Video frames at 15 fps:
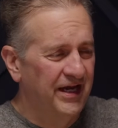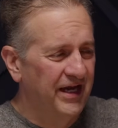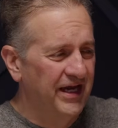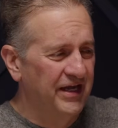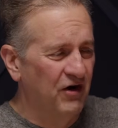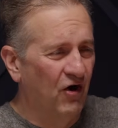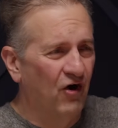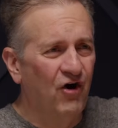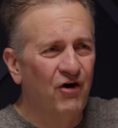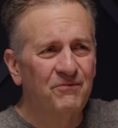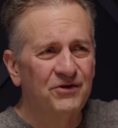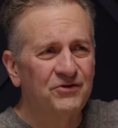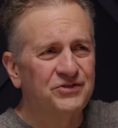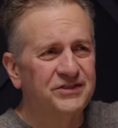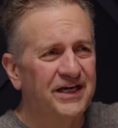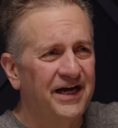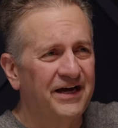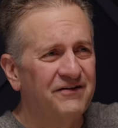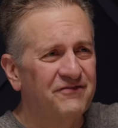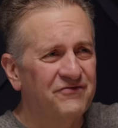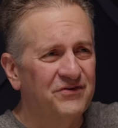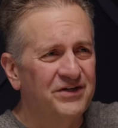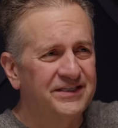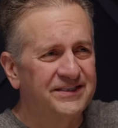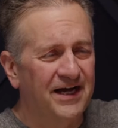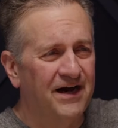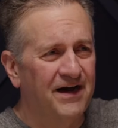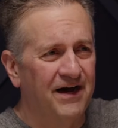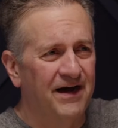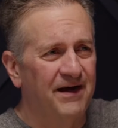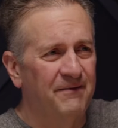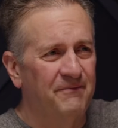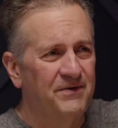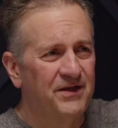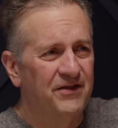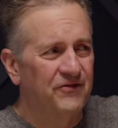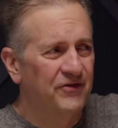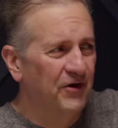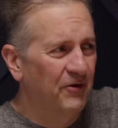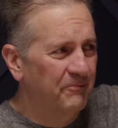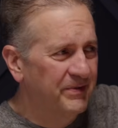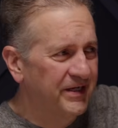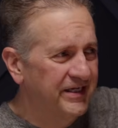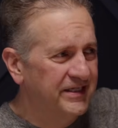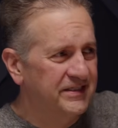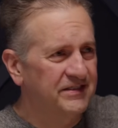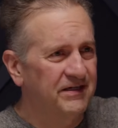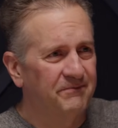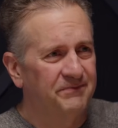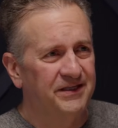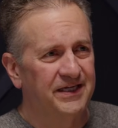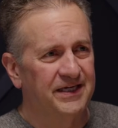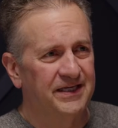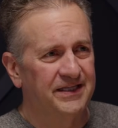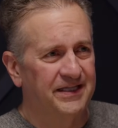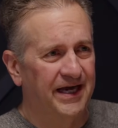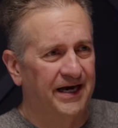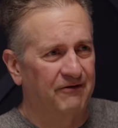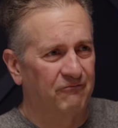and almost every time they'll pick something in that